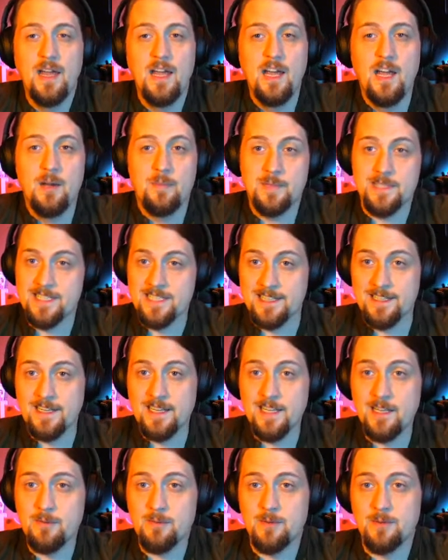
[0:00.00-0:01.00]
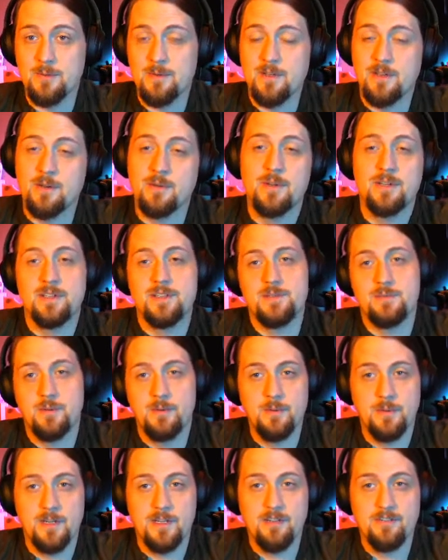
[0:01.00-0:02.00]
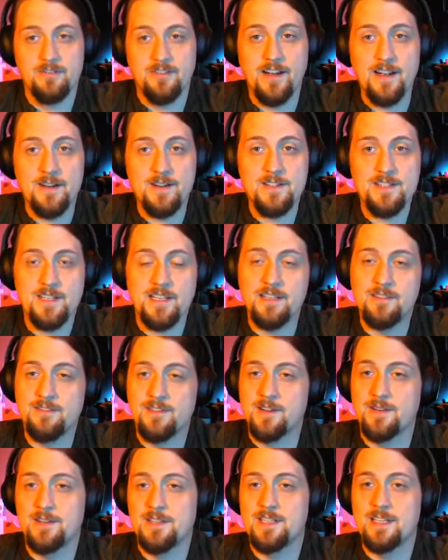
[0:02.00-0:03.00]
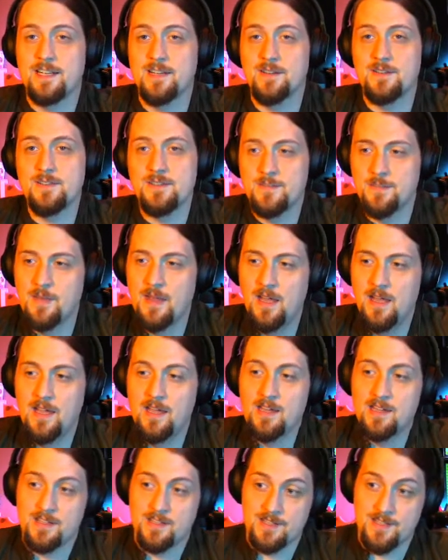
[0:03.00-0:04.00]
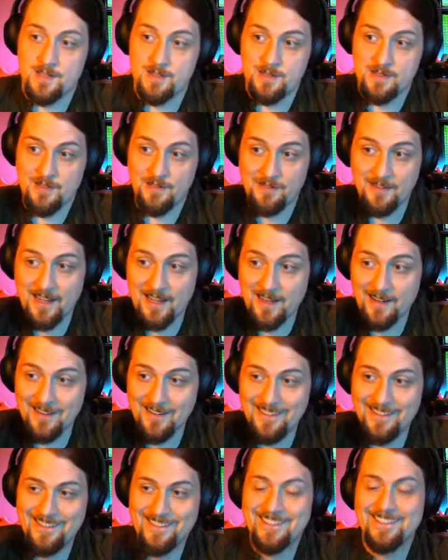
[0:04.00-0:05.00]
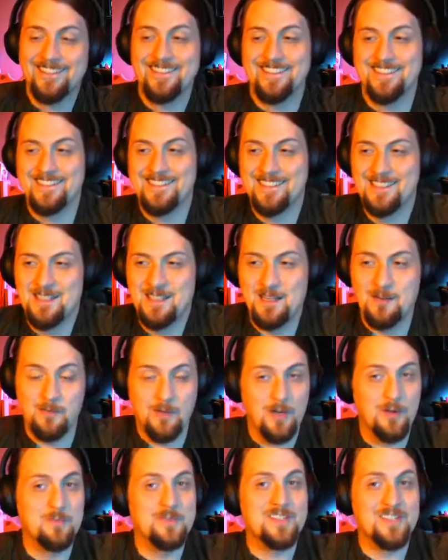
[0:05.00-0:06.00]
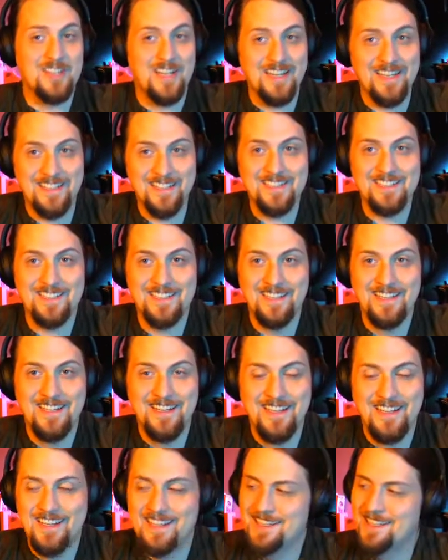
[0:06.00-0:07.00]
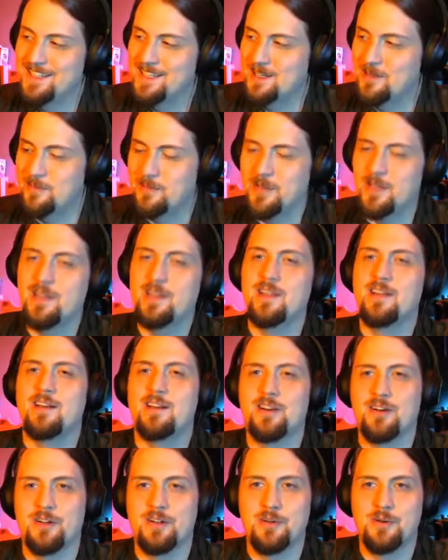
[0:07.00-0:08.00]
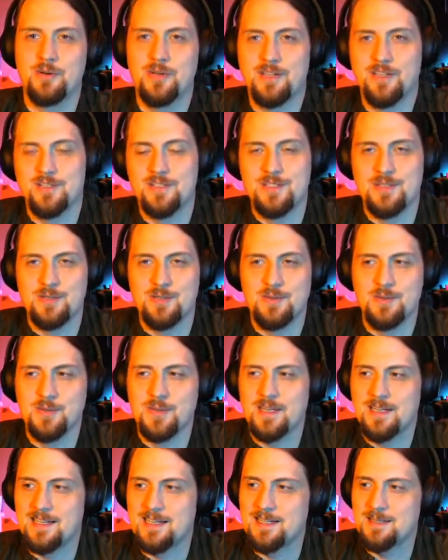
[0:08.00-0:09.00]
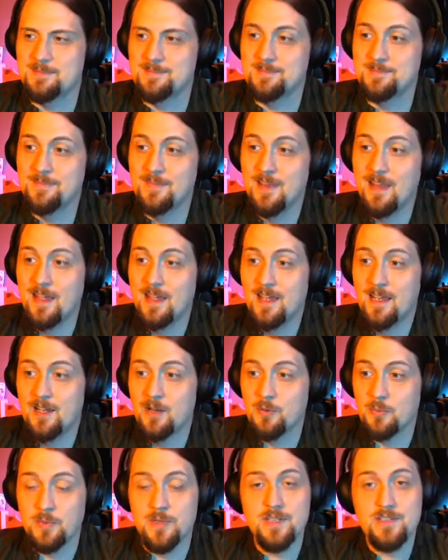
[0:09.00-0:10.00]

But tonight what we're doing is we're reading Fireside Fairytales, because there's the fire and we are beside it, and we are going to read